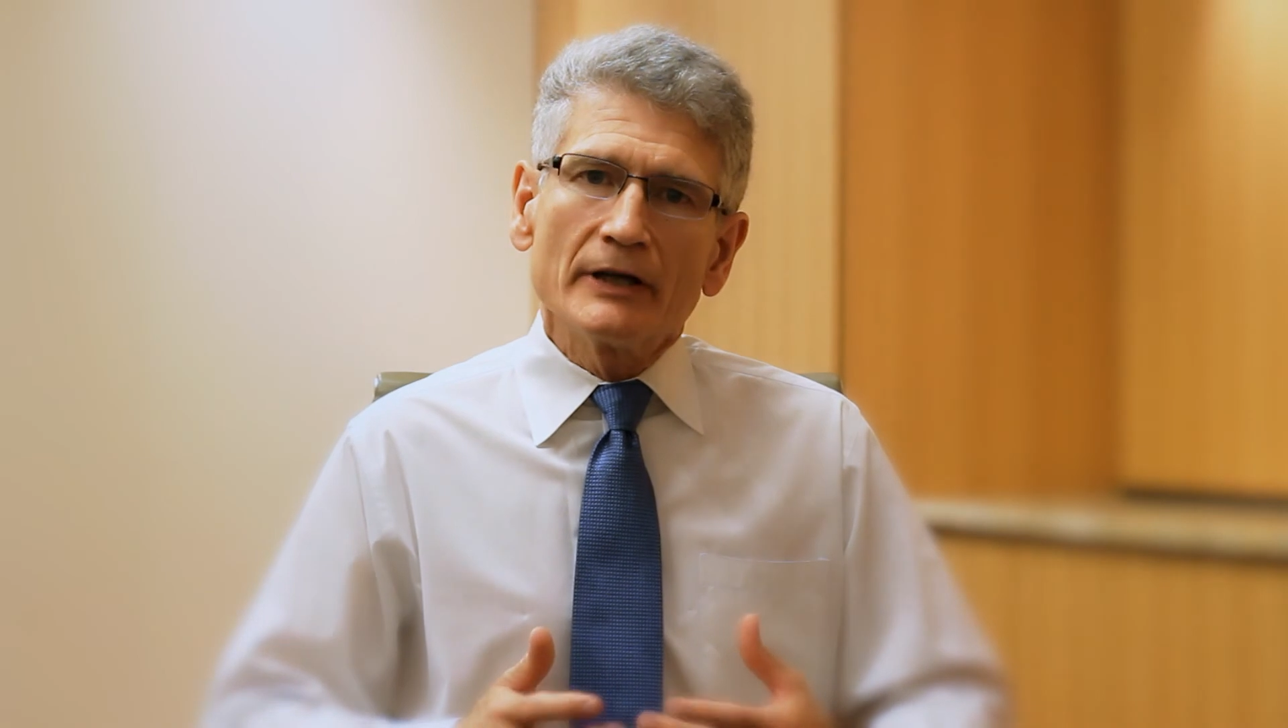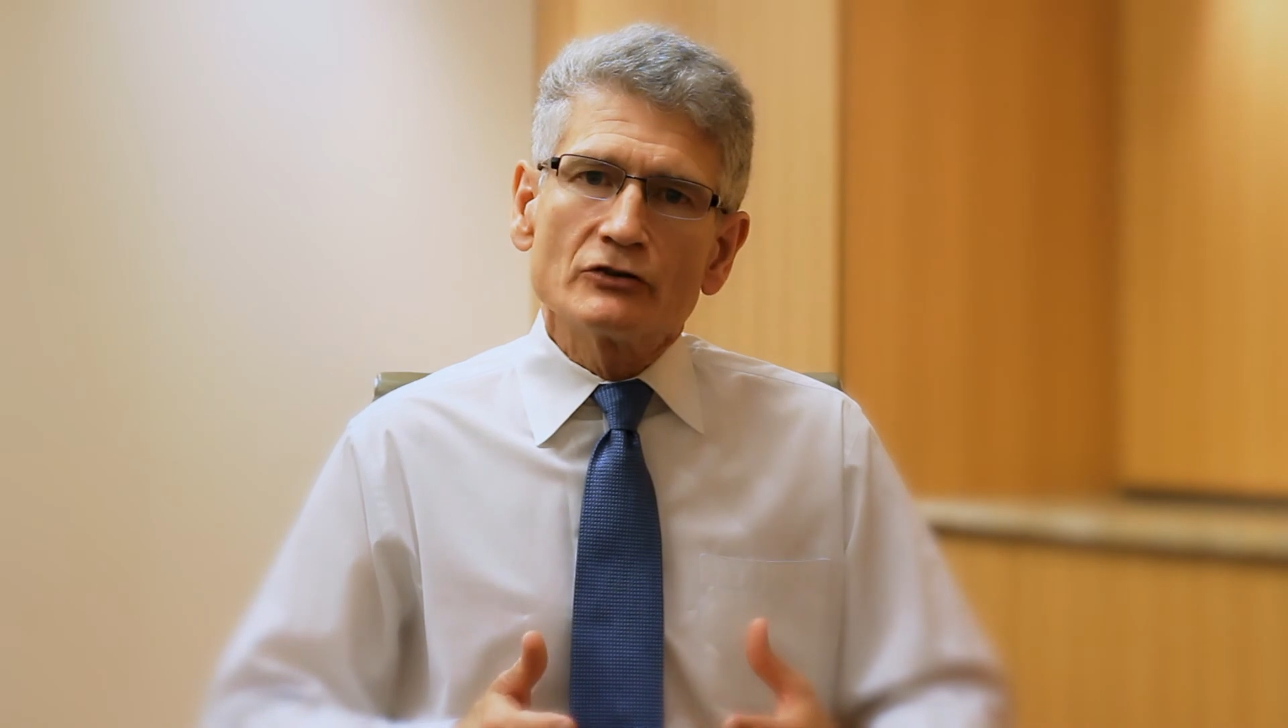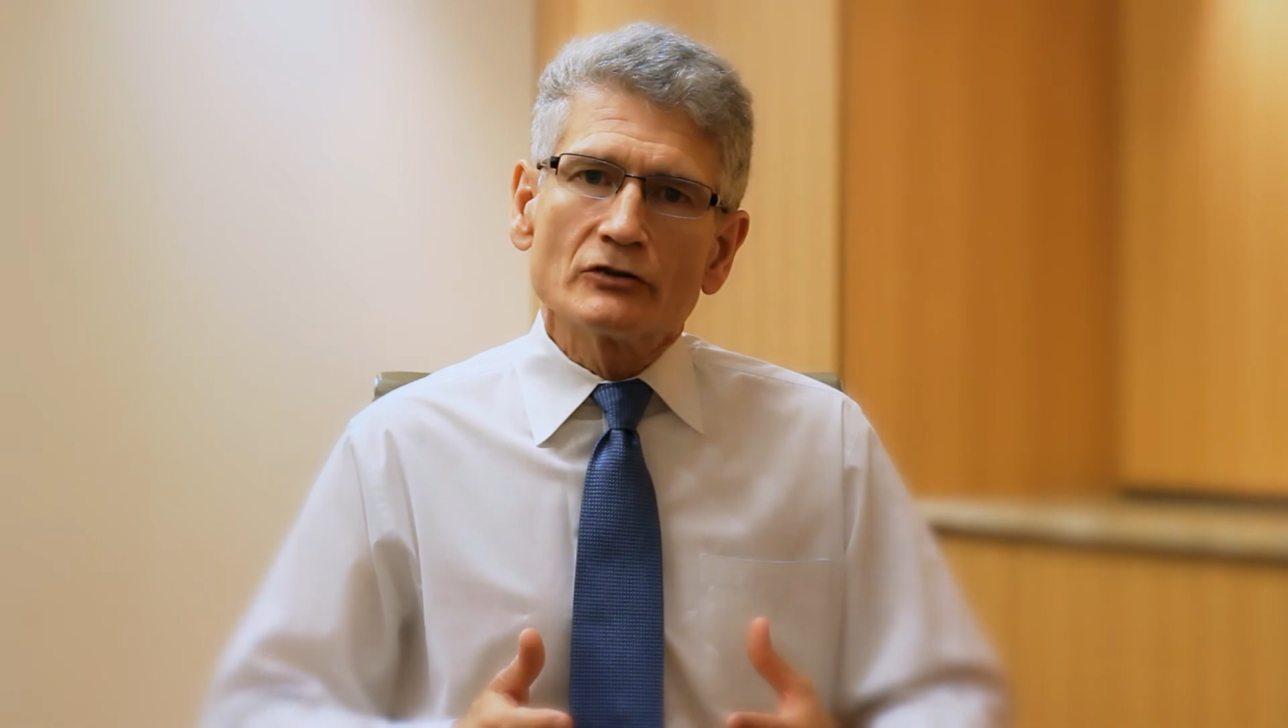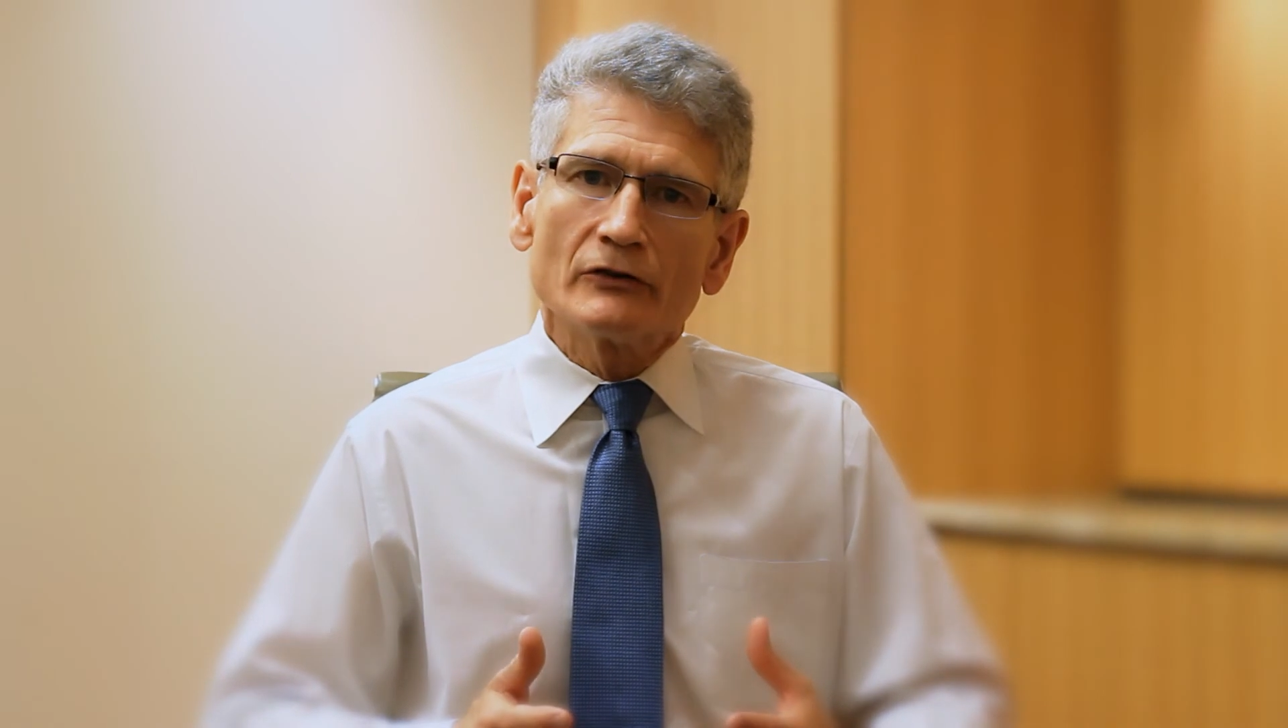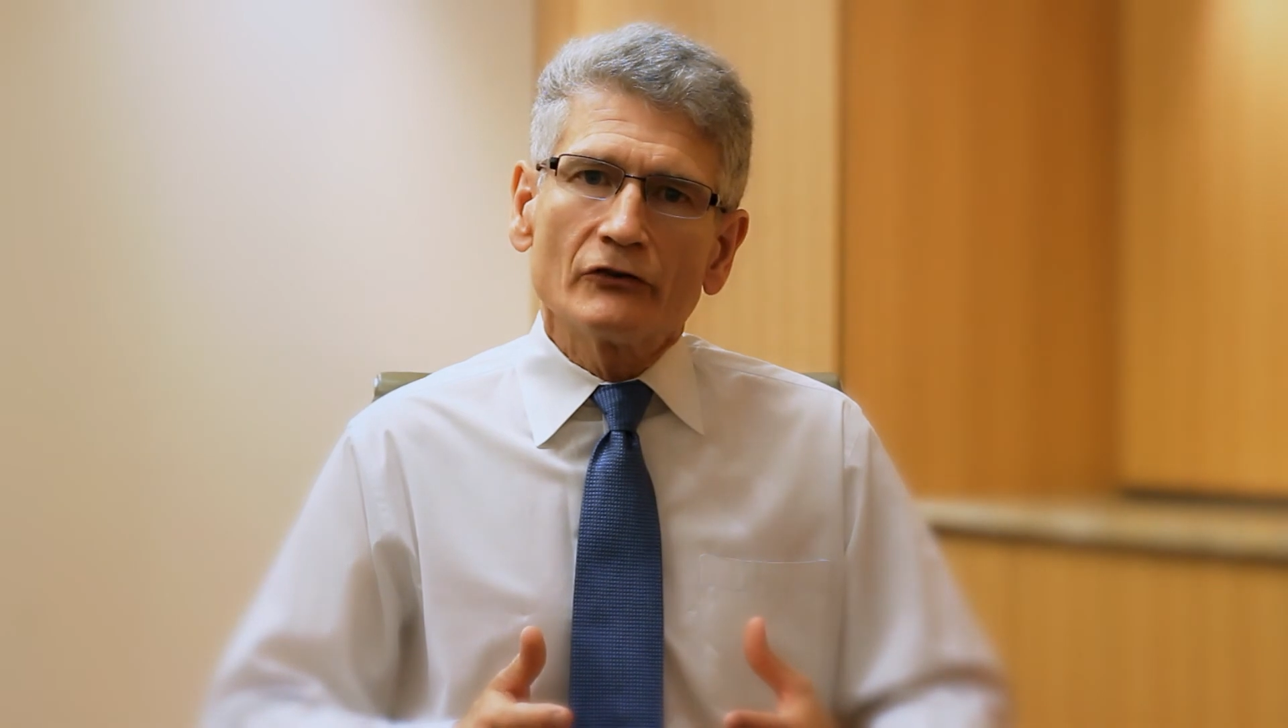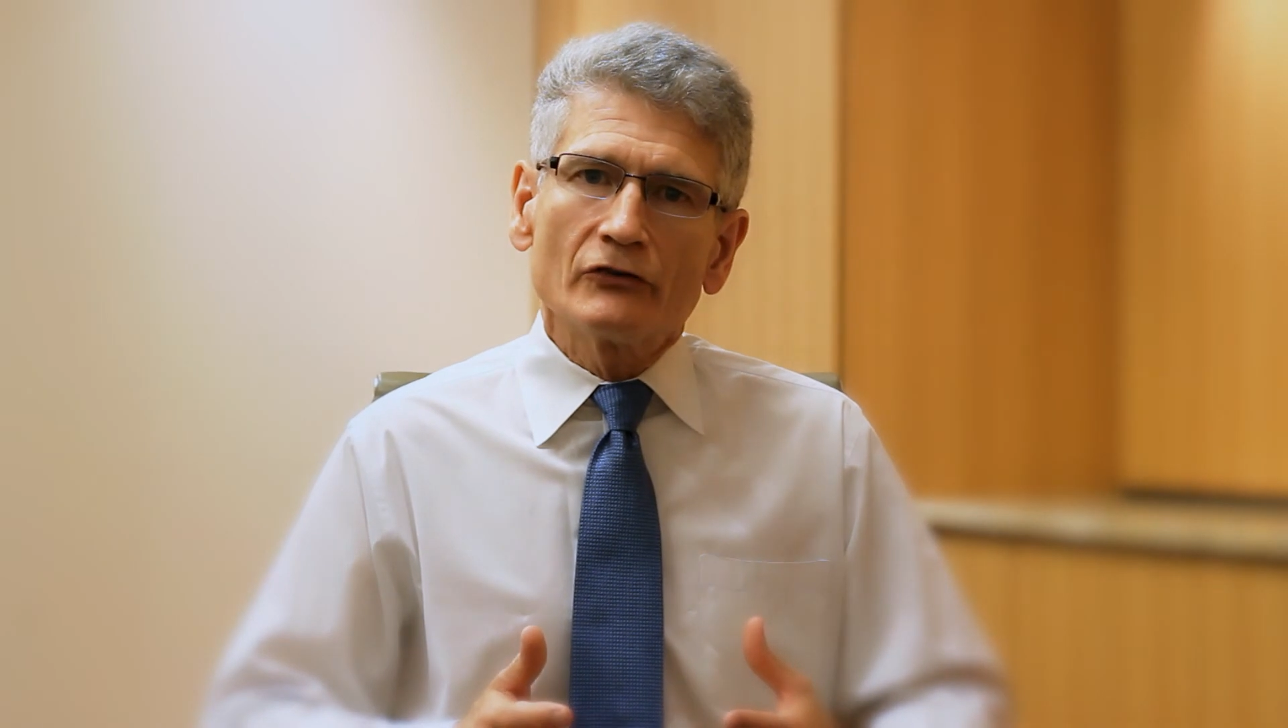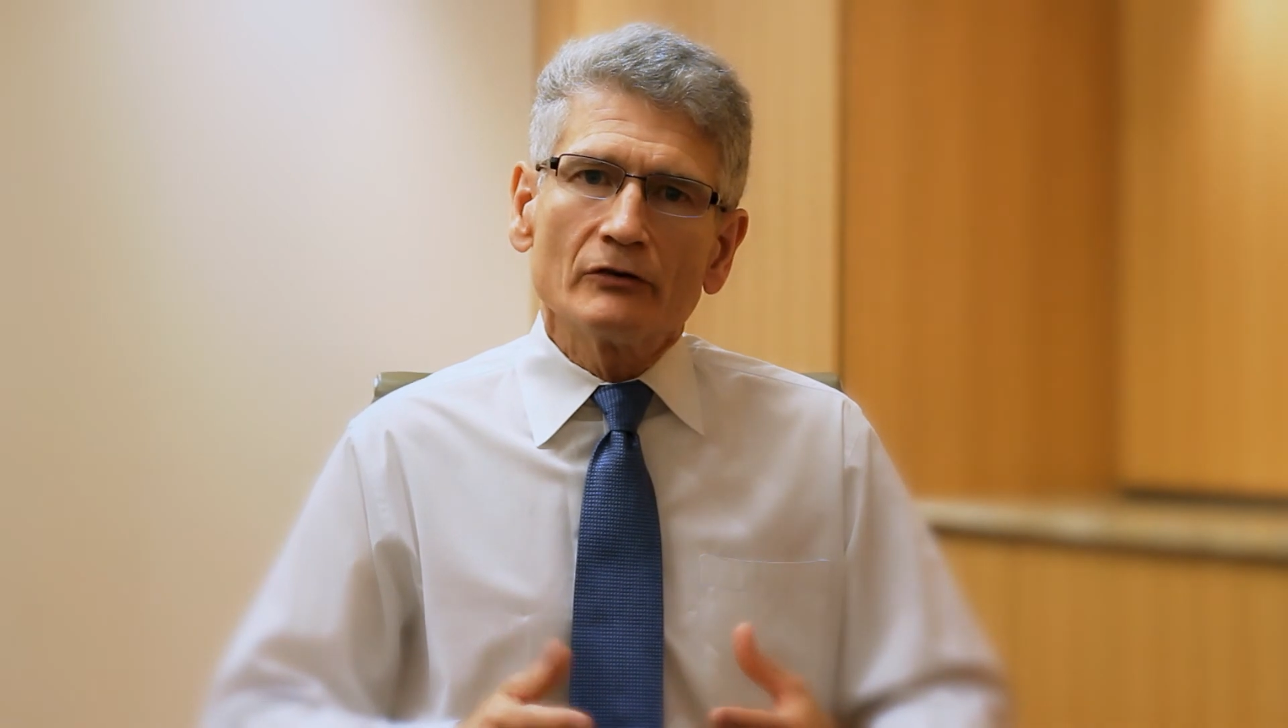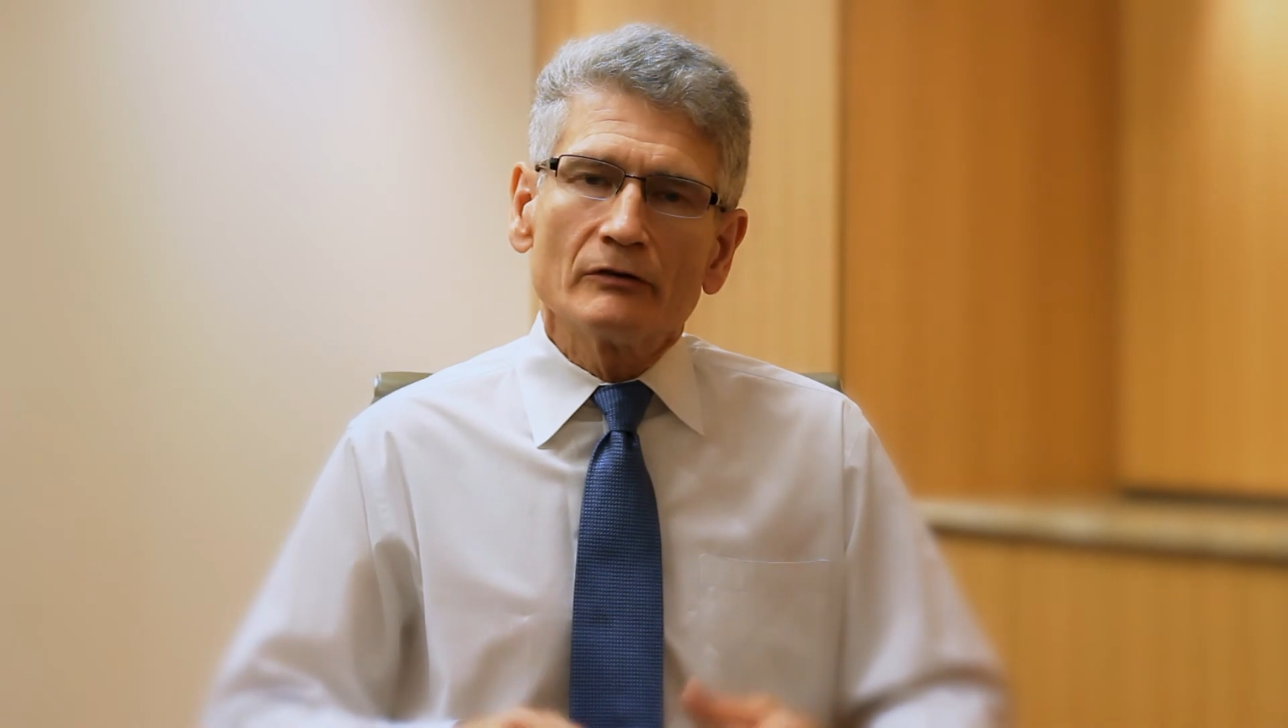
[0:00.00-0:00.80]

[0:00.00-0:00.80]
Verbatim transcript: patients